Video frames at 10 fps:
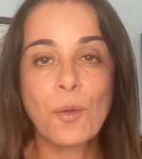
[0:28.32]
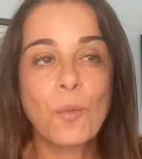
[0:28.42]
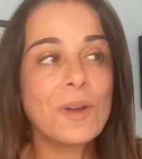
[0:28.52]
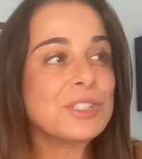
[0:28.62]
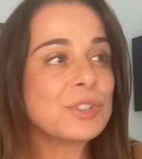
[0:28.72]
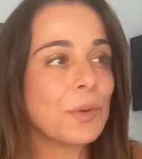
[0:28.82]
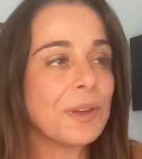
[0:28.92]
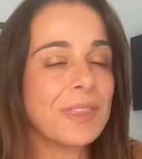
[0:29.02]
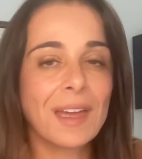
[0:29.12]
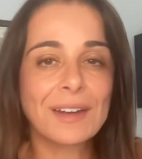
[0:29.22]
One
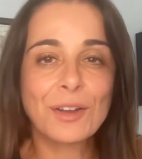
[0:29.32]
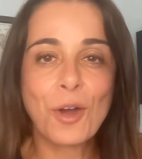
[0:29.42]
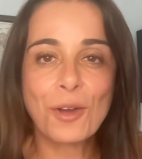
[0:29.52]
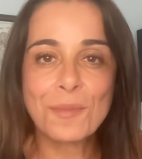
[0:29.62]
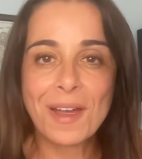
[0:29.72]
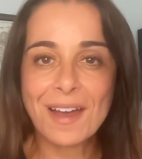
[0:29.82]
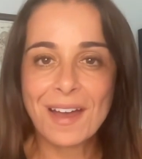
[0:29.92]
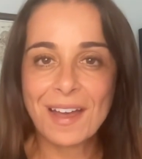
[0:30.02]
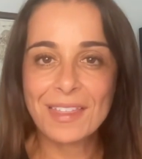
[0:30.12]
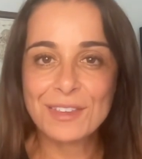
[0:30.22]
story that caught my
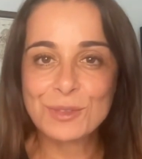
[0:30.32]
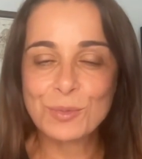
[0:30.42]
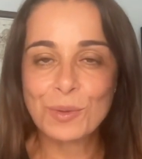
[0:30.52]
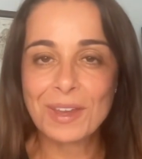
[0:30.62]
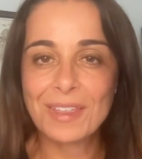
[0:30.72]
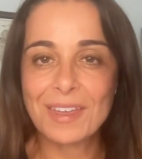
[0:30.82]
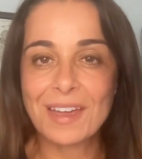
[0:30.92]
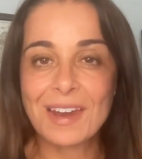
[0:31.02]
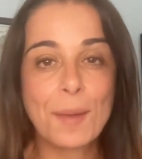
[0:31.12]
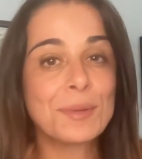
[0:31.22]
eye this week
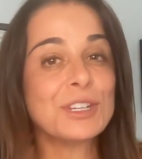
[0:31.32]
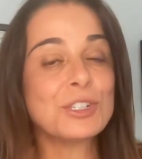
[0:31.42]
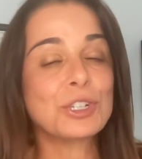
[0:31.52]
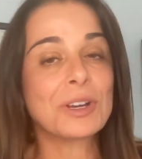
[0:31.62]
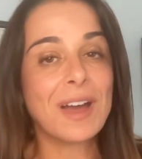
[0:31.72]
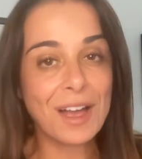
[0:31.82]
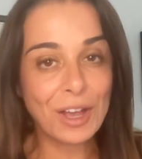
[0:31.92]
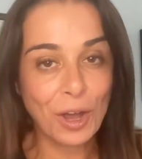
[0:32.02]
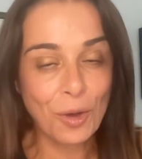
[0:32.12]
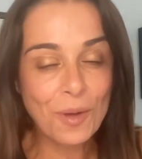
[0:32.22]
that happened in
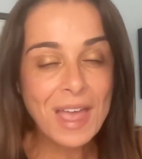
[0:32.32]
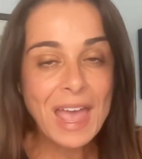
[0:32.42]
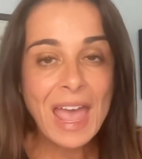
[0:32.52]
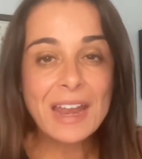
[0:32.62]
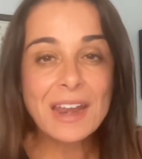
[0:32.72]
Chicago, an